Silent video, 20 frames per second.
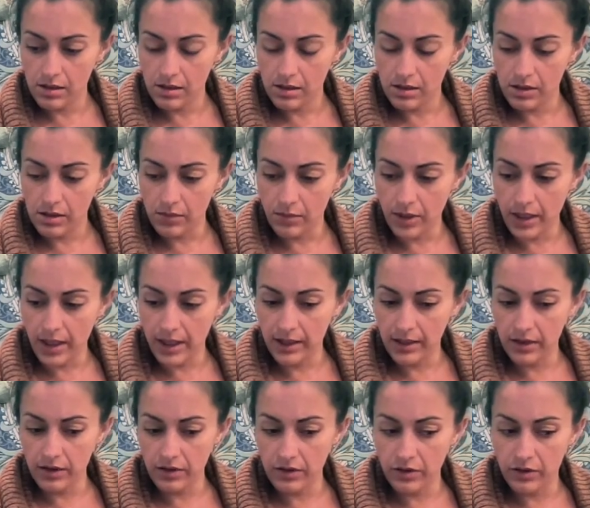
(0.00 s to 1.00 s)
some
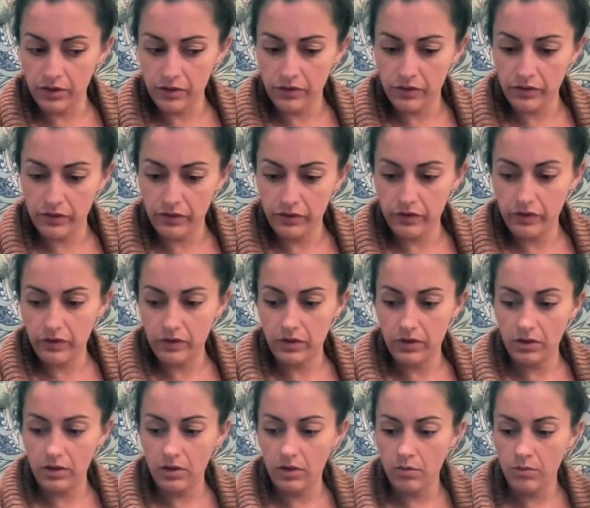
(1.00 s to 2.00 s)
kind of,
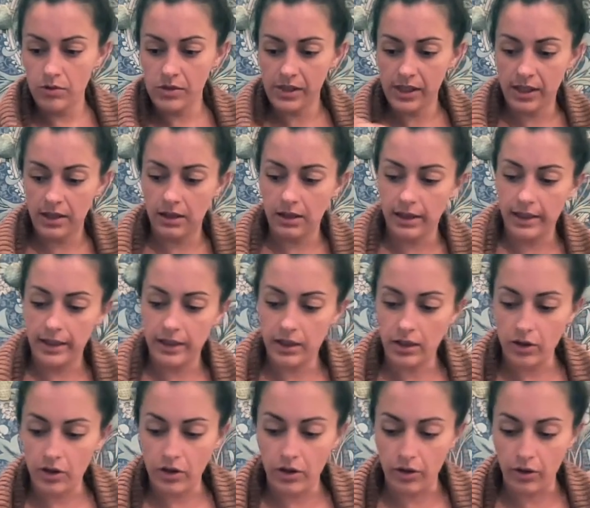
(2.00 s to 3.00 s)
almost like a
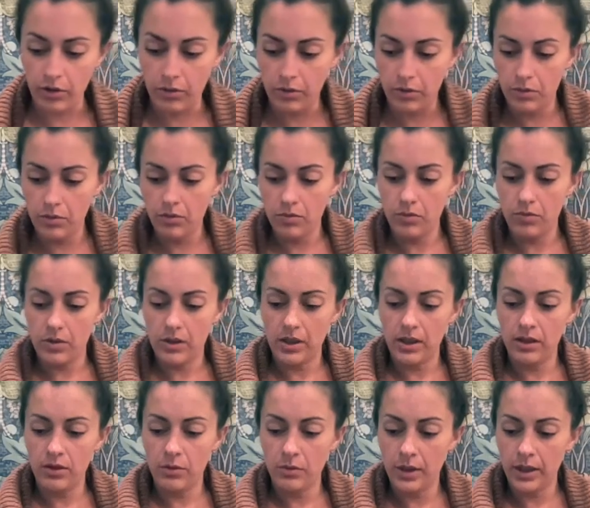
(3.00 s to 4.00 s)
letting go in
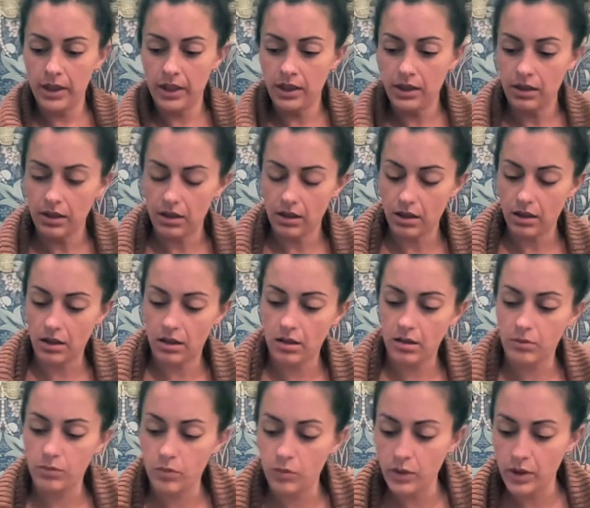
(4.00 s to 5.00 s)
a way,
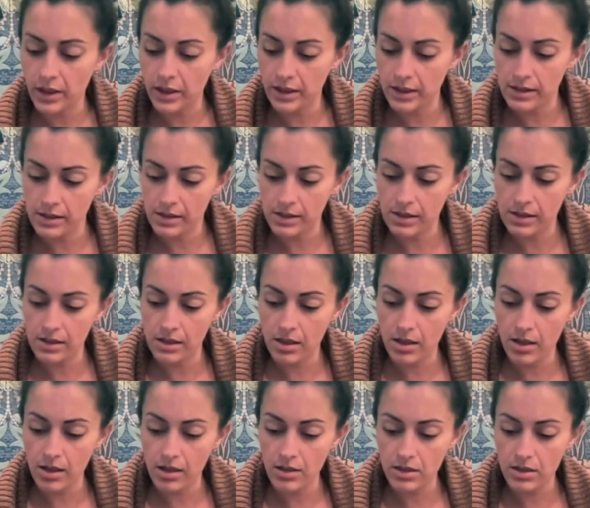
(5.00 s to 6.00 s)
where it's
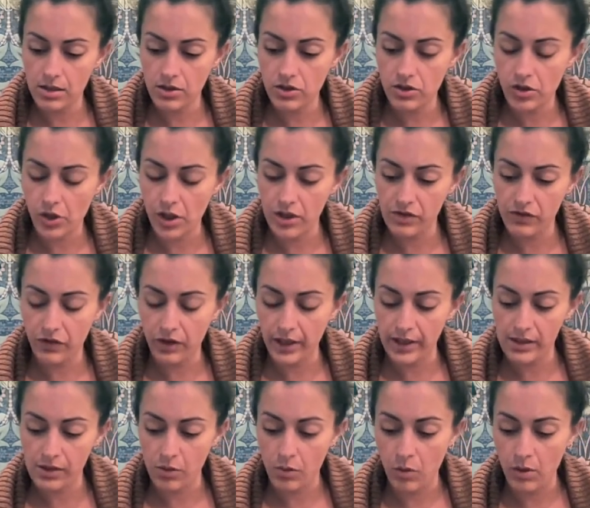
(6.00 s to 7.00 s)
not as stressful as
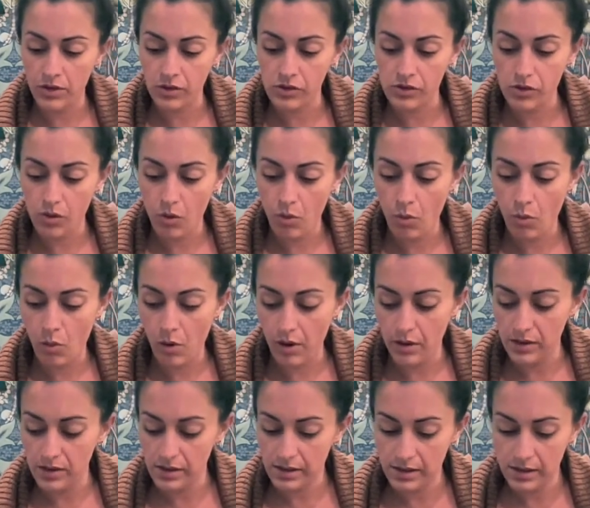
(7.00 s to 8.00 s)
it once
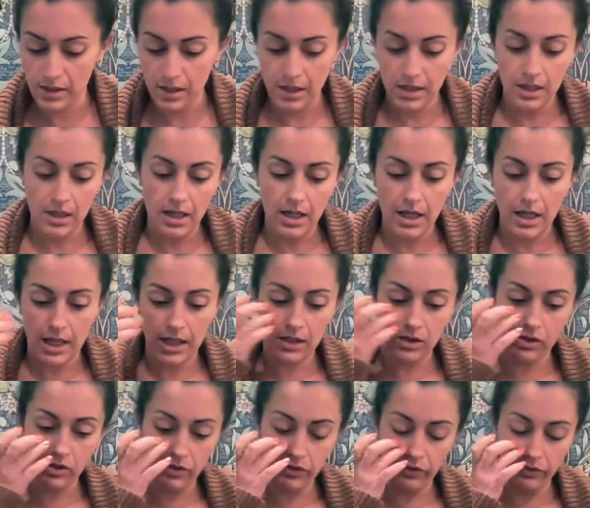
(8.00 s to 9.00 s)
was. I
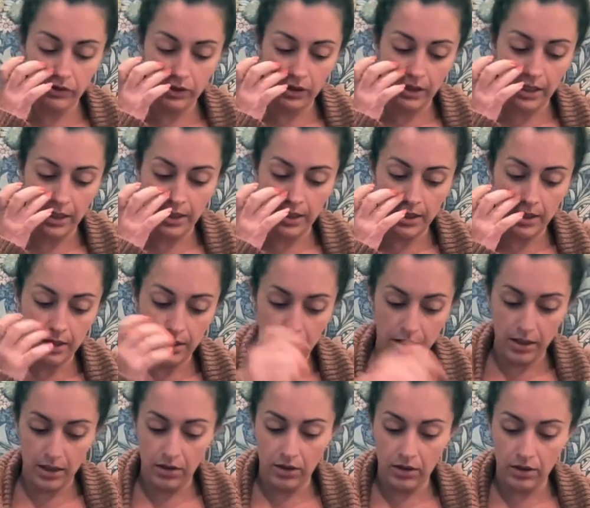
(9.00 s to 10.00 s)
do feel like
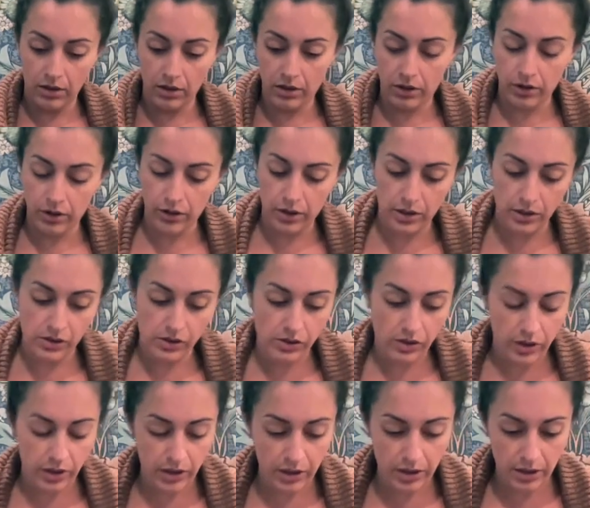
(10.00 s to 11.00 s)
here in the current
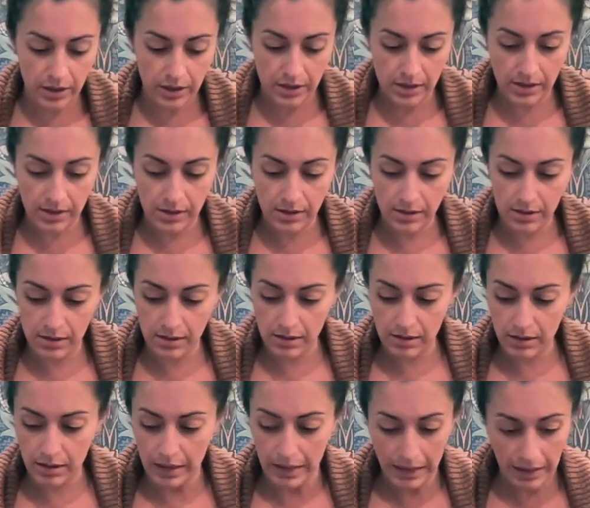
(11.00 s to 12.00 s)
there is
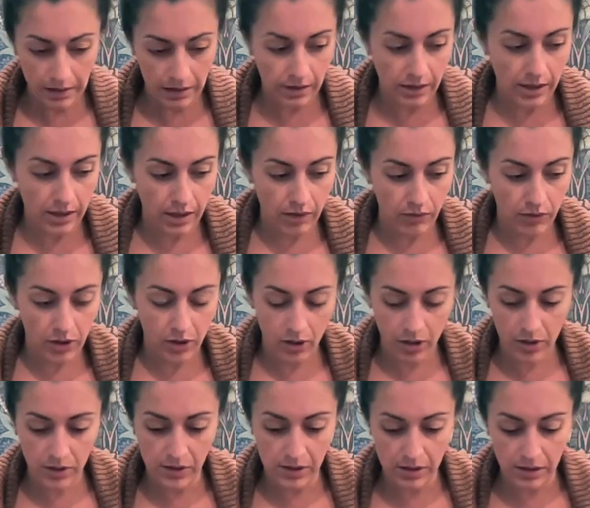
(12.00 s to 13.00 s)
healing in
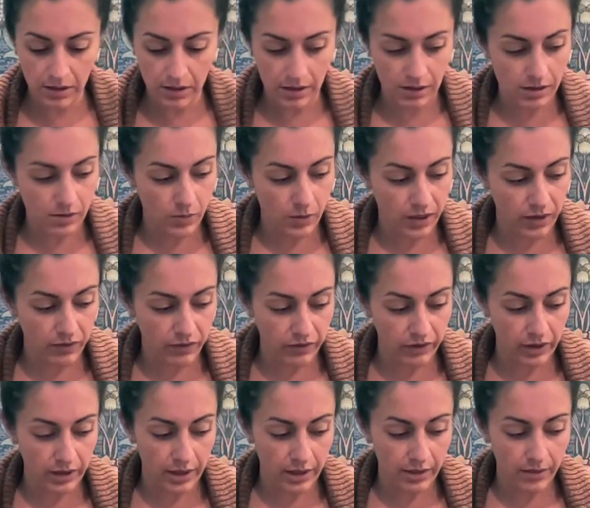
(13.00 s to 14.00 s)
regards to this, but I
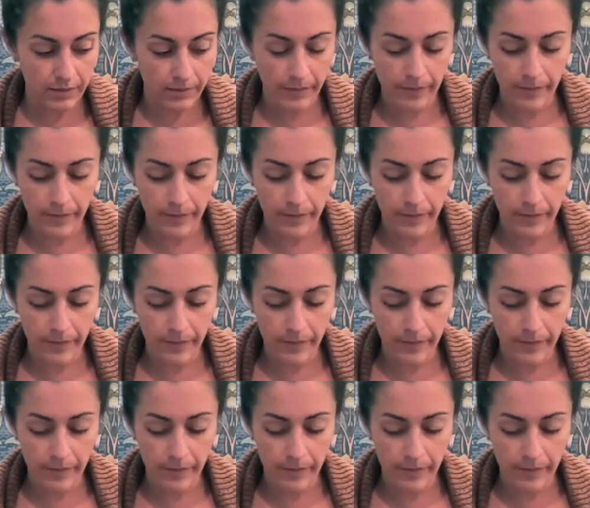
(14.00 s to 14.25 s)
feel like,